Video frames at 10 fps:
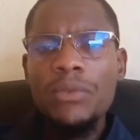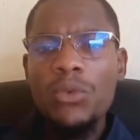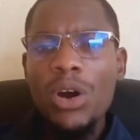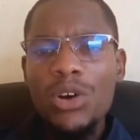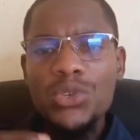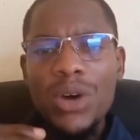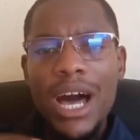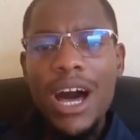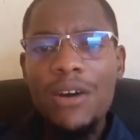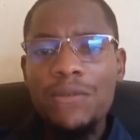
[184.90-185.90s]
We also
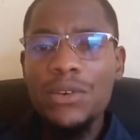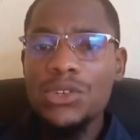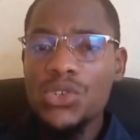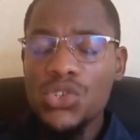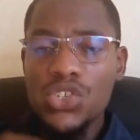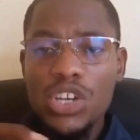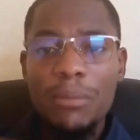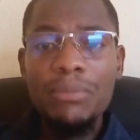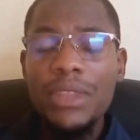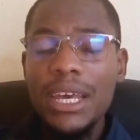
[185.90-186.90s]
have some